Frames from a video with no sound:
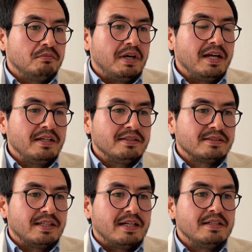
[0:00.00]
my
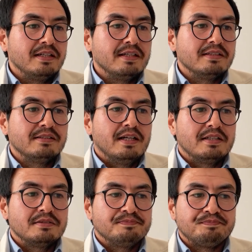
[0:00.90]
understanding is
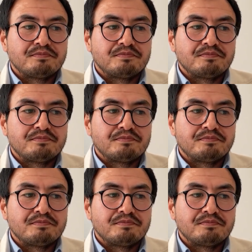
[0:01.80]
that